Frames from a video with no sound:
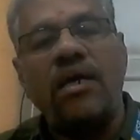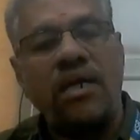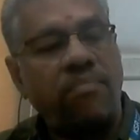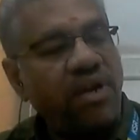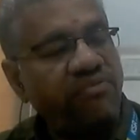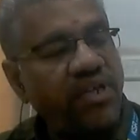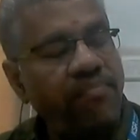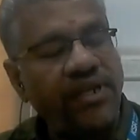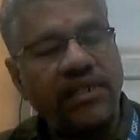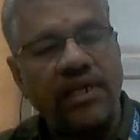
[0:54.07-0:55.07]
Number of
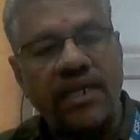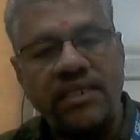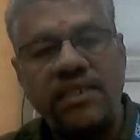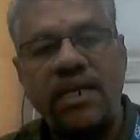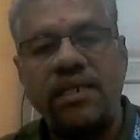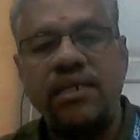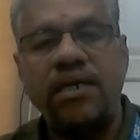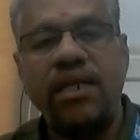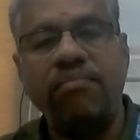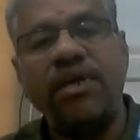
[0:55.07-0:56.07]
samples less than
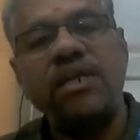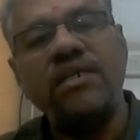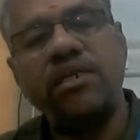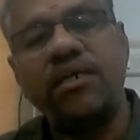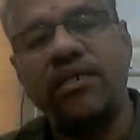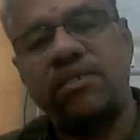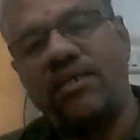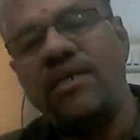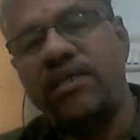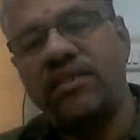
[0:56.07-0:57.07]
30 means
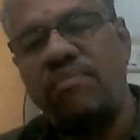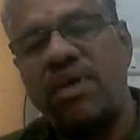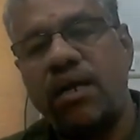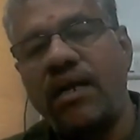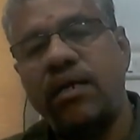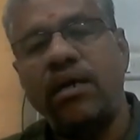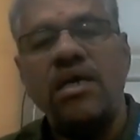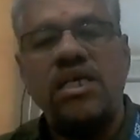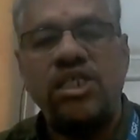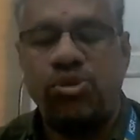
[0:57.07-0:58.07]
it is coming under
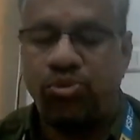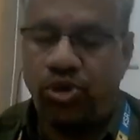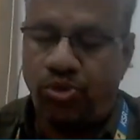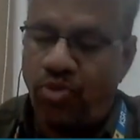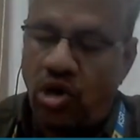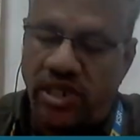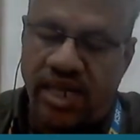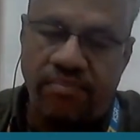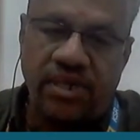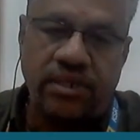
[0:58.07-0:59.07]
small
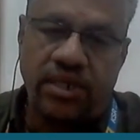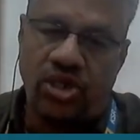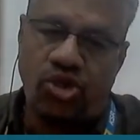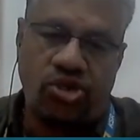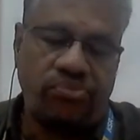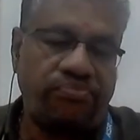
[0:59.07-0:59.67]
sample test.